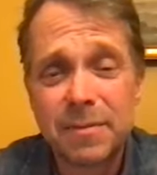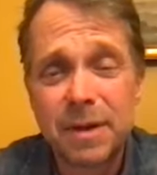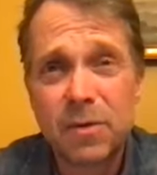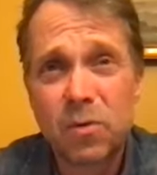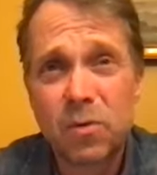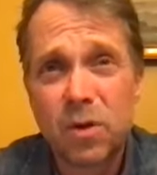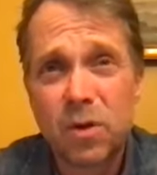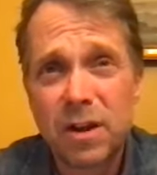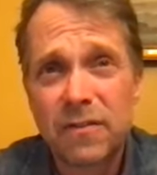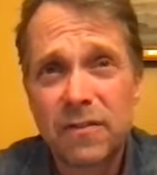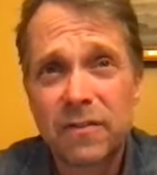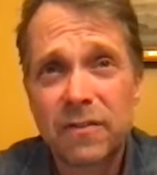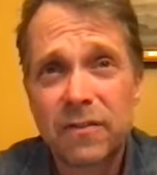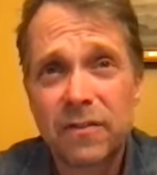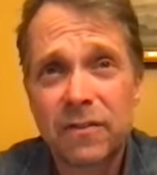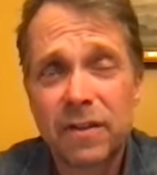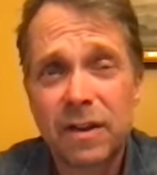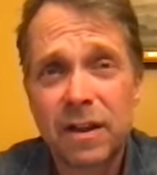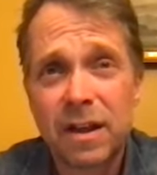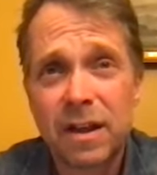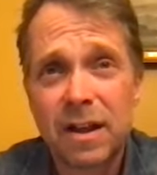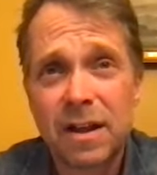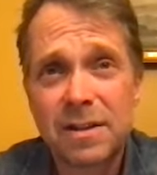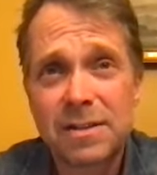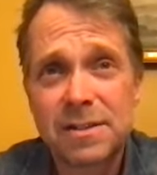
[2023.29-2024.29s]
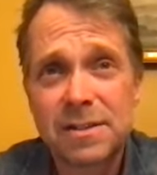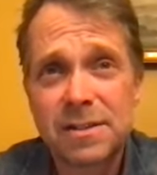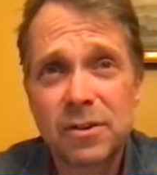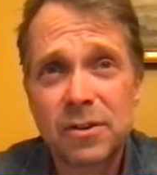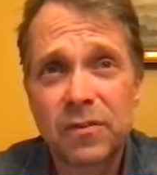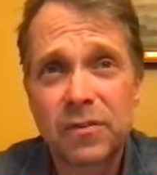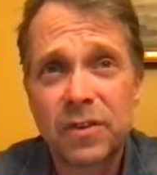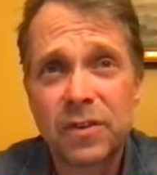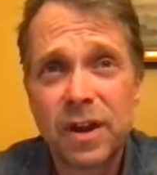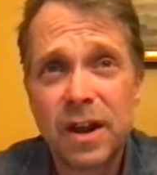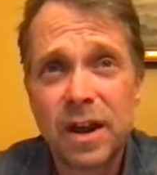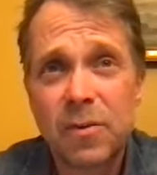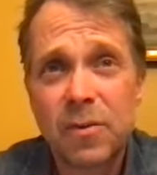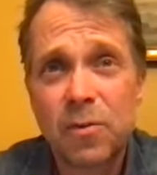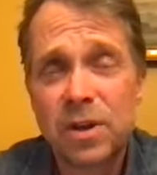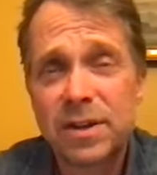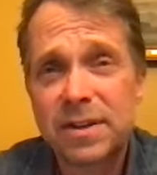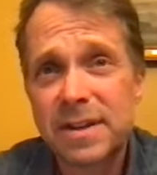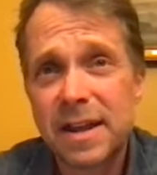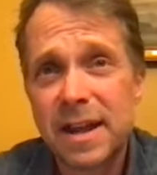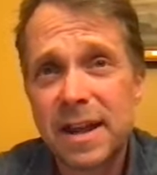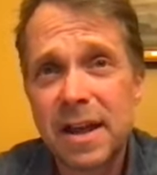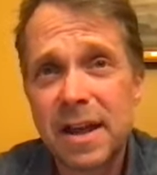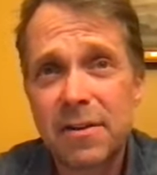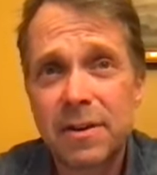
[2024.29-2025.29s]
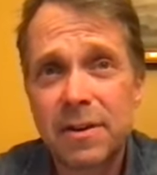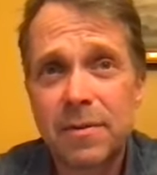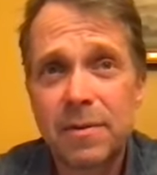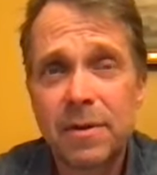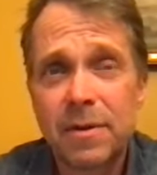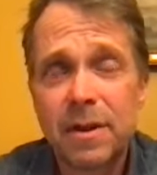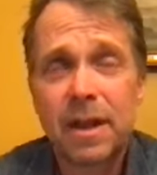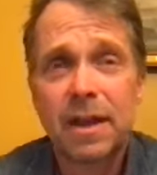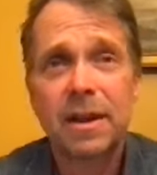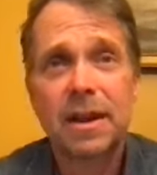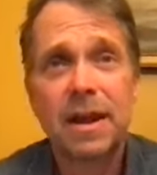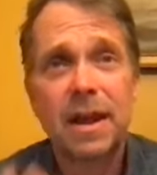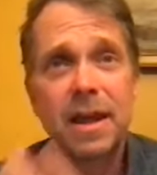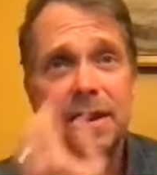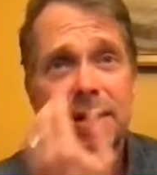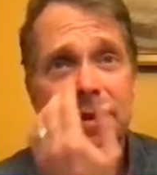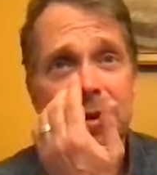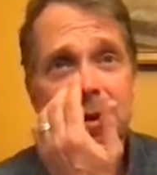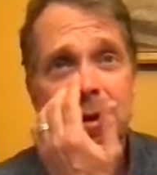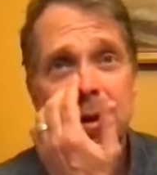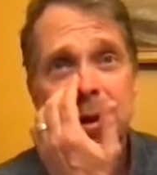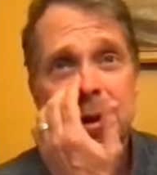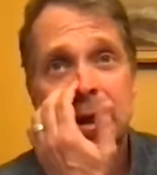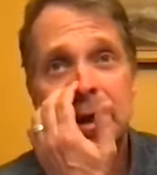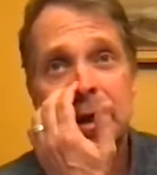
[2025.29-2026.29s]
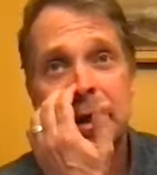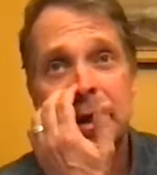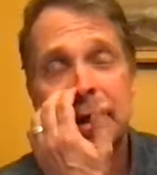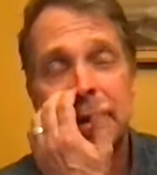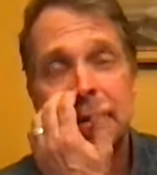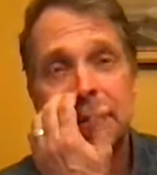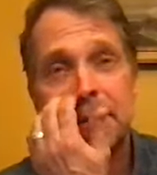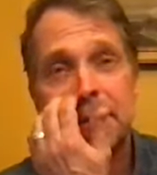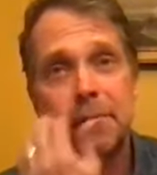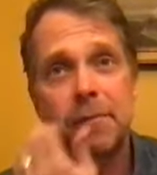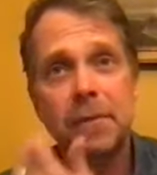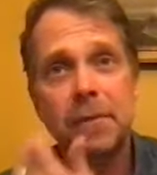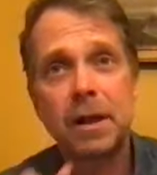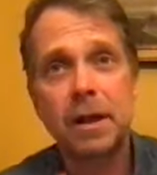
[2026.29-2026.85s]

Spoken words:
My wife, Sophie, and I went down and had a